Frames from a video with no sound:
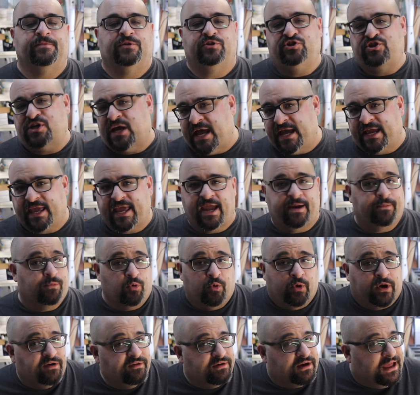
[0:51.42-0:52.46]
jackhammer,
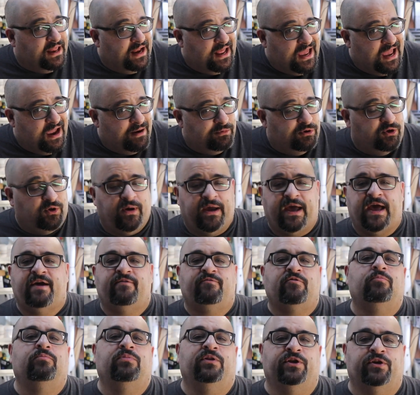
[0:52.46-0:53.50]
whatever kind of hammer you
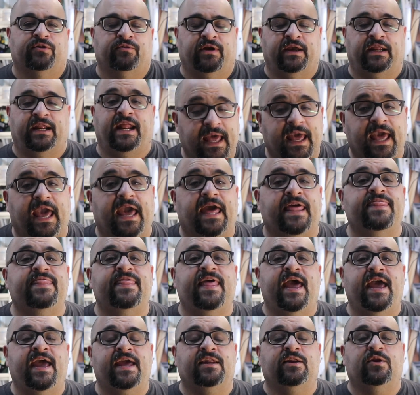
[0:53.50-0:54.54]
have, obliterate it. And
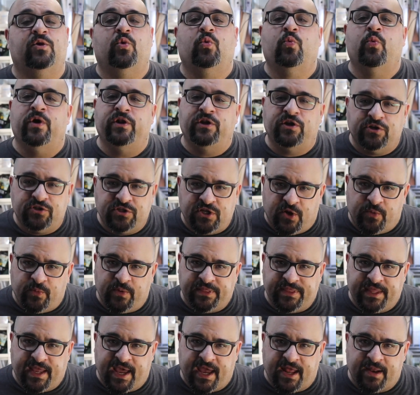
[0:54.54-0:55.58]
then, when you're done
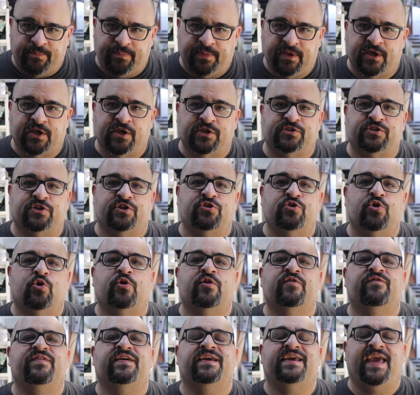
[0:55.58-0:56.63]
with that, because the
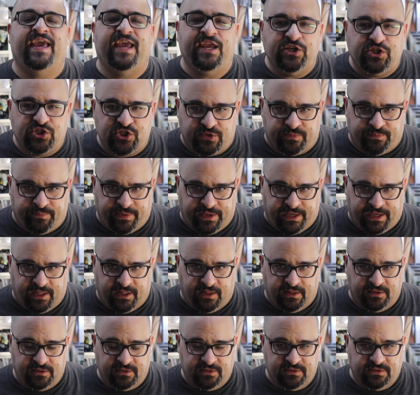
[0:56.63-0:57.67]
notification
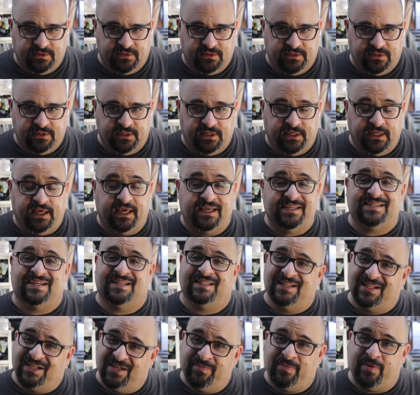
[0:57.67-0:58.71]
bell is a
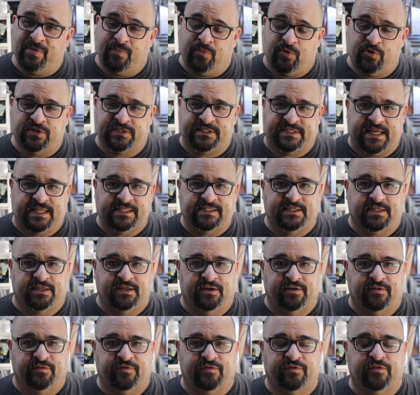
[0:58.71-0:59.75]
little bit more
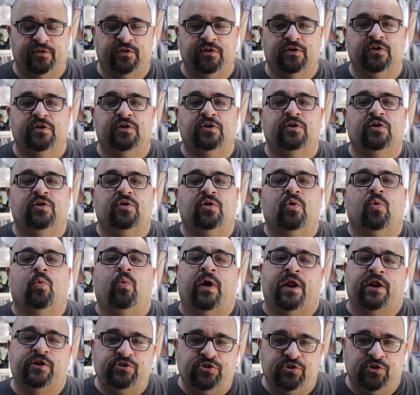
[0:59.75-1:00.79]
sensitive,
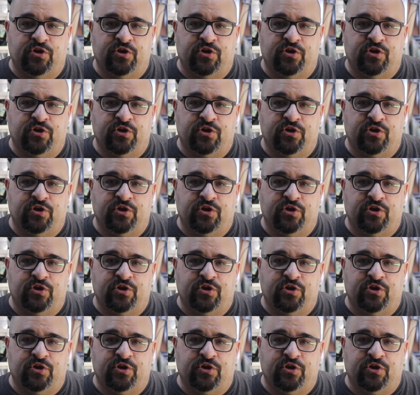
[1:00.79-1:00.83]
why don't